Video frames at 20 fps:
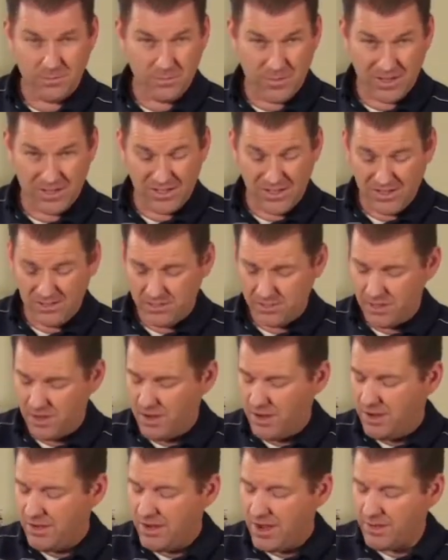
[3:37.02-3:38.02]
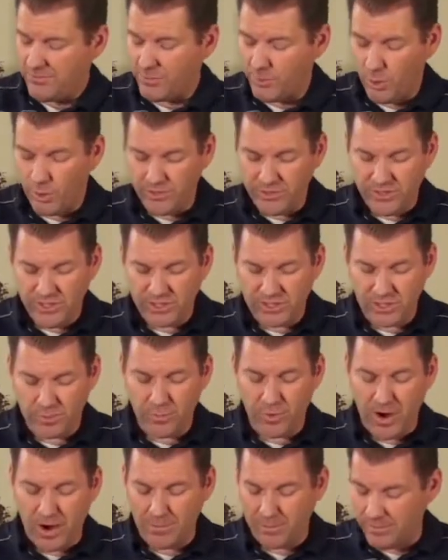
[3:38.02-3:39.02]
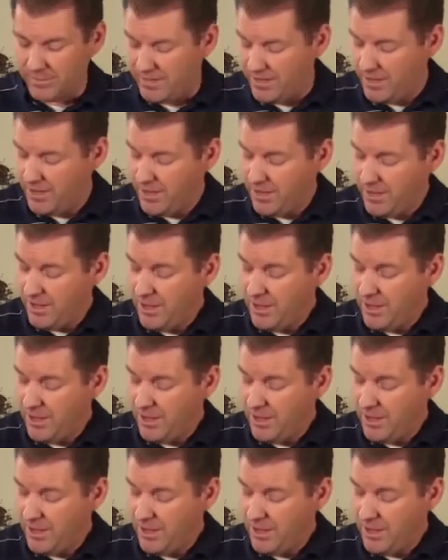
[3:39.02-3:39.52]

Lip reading: Make sense? Now, if you're holding the stick properly,